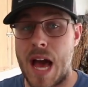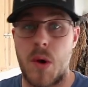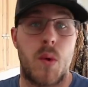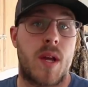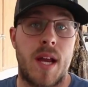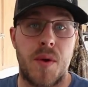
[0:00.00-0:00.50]
I
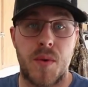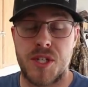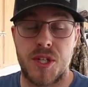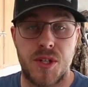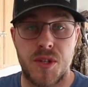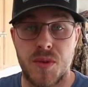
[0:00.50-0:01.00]
don't care
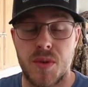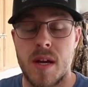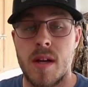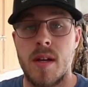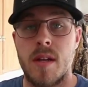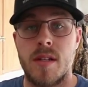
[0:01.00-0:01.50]
what you do,
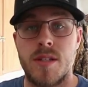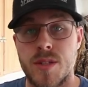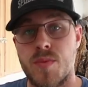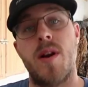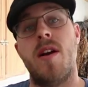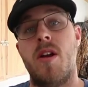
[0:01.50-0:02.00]

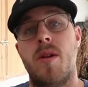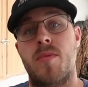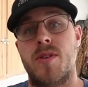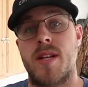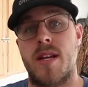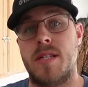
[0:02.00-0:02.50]
just wear hearing
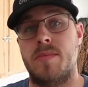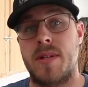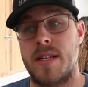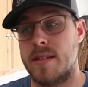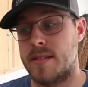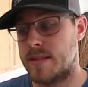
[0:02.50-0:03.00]
protection,
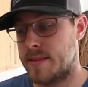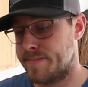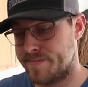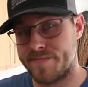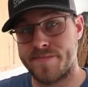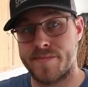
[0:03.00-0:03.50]
because
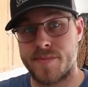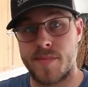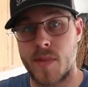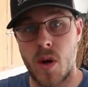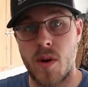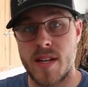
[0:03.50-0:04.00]

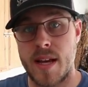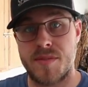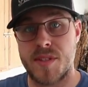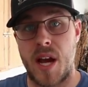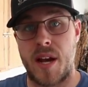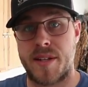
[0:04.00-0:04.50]
going
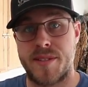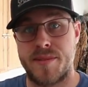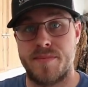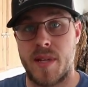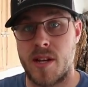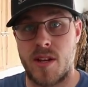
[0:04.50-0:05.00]
deaf sucks
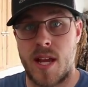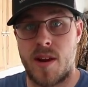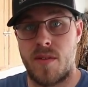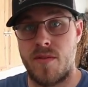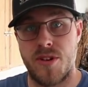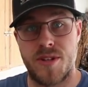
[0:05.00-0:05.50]
and you
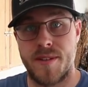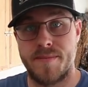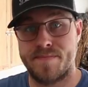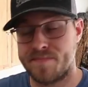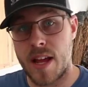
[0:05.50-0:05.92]
can't reverse it.